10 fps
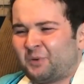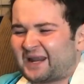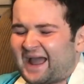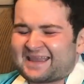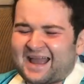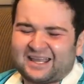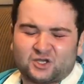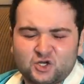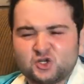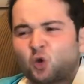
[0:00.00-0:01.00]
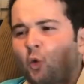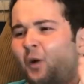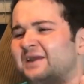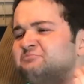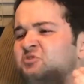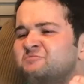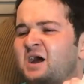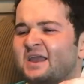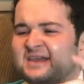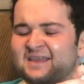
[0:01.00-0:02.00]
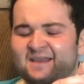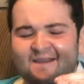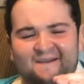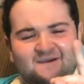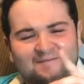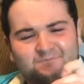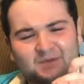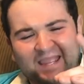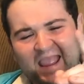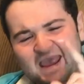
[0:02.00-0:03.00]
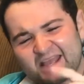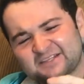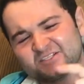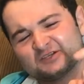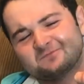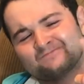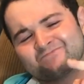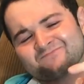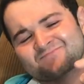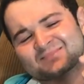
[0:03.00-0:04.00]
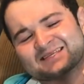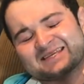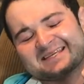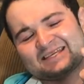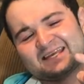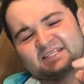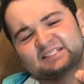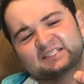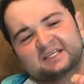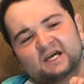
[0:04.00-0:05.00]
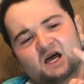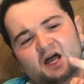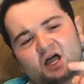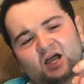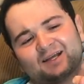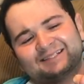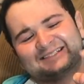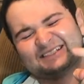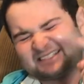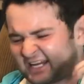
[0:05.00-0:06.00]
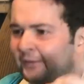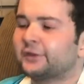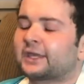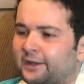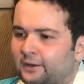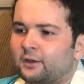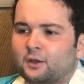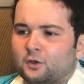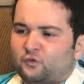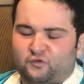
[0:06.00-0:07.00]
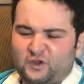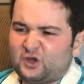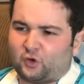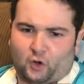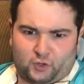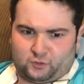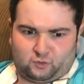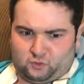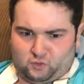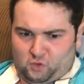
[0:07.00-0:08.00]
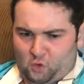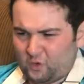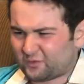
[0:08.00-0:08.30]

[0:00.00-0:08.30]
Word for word: But I, I couldn't quite put my, my handsome yet uh, delicate finger on who it